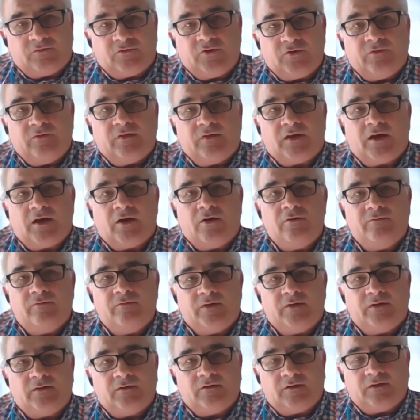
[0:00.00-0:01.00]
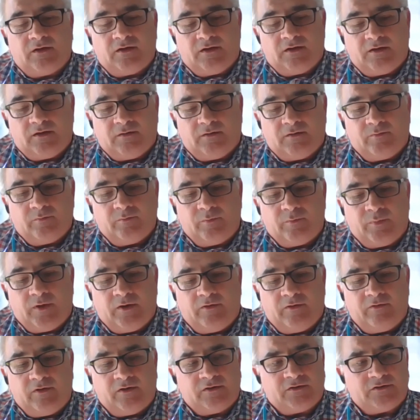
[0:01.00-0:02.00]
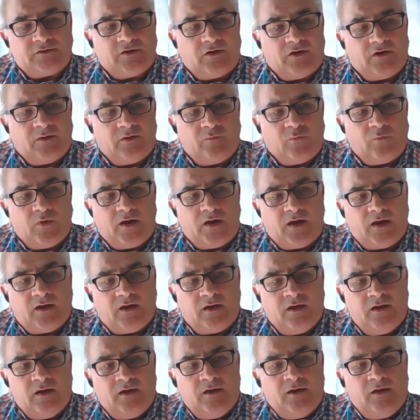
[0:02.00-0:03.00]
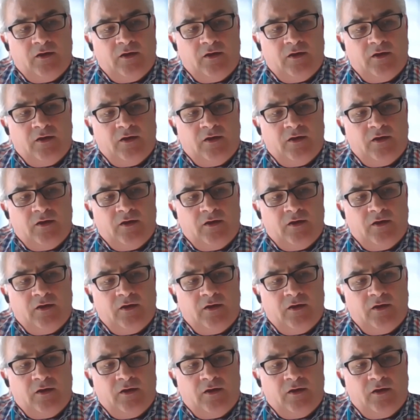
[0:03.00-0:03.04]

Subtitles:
during the COVID period of time, where